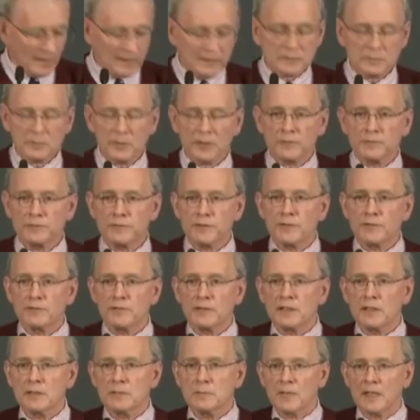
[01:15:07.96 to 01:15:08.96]
That's about
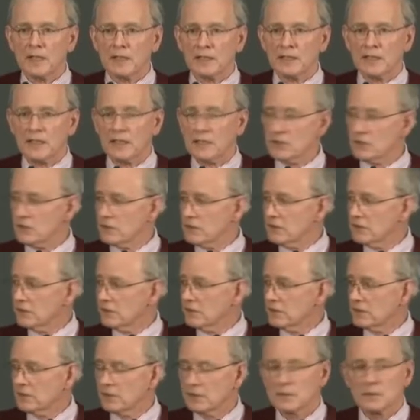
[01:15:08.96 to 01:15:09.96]
15
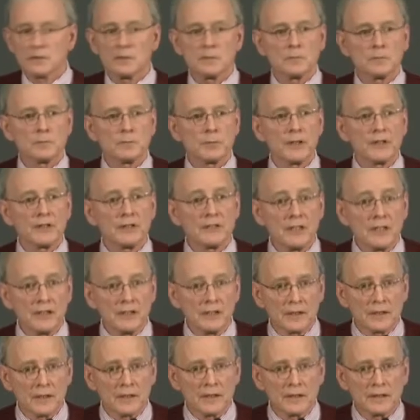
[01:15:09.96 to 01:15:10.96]
medications per
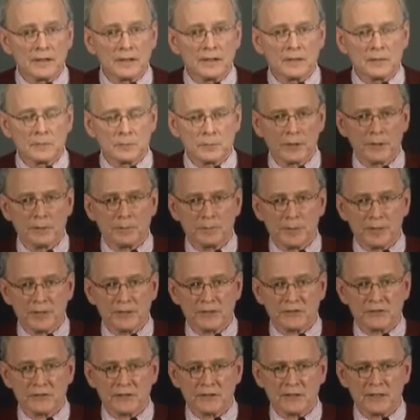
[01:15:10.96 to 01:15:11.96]
year per
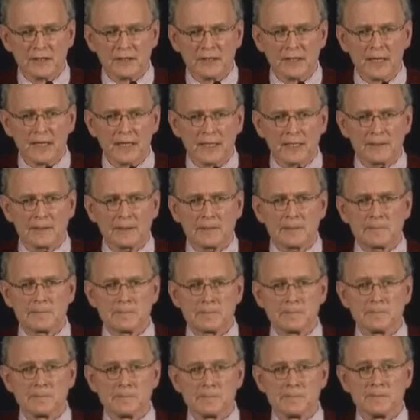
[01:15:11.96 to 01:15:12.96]
person in Canada,
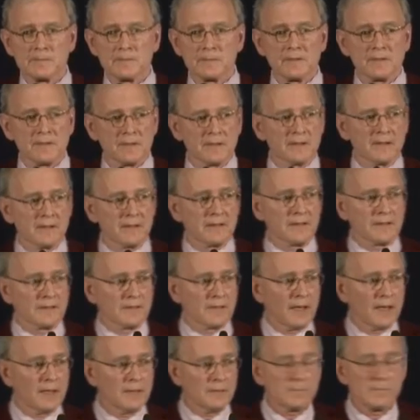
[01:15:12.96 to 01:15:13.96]

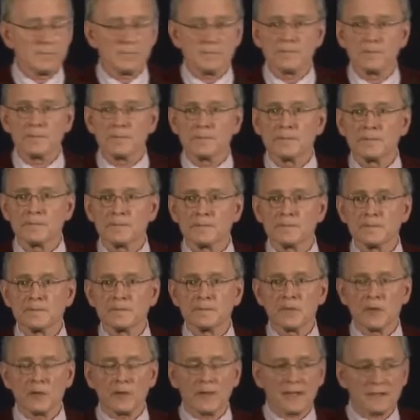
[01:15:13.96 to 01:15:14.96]
right?
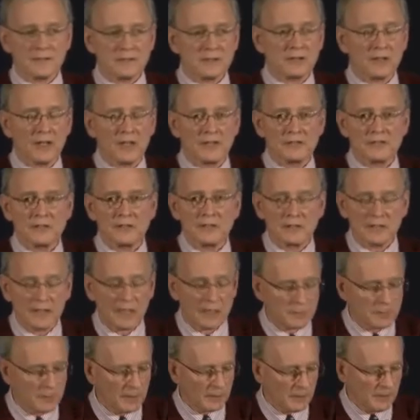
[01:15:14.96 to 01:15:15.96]
No, that's across the
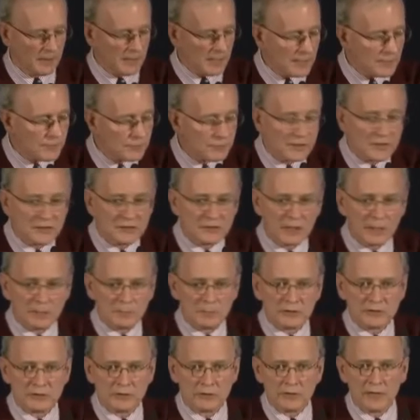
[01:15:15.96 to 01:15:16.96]
entire population. If these
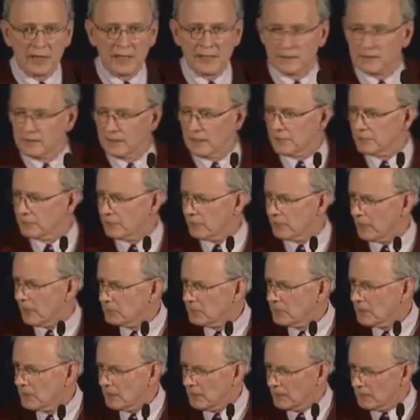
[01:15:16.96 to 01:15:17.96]
numbers are right, they're
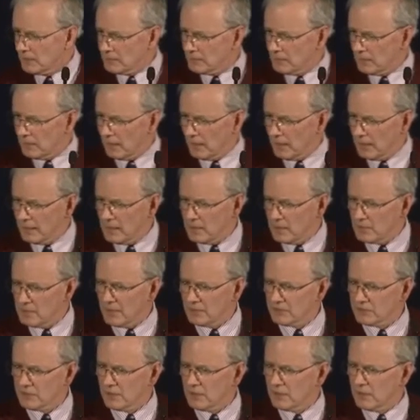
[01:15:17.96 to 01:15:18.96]
from the
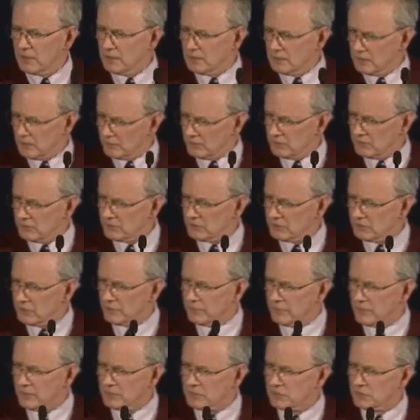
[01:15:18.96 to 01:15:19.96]
IMS. I think does its
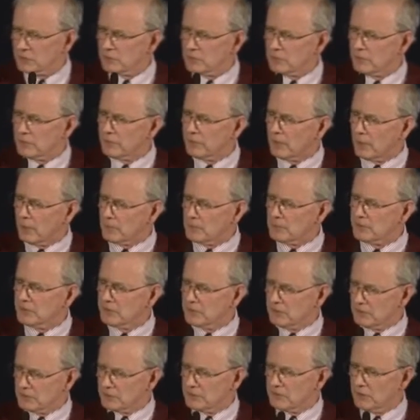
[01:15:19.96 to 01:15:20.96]
surveys through the
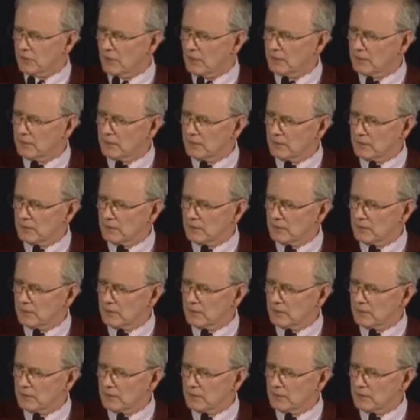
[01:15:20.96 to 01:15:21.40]
pharmacies, right?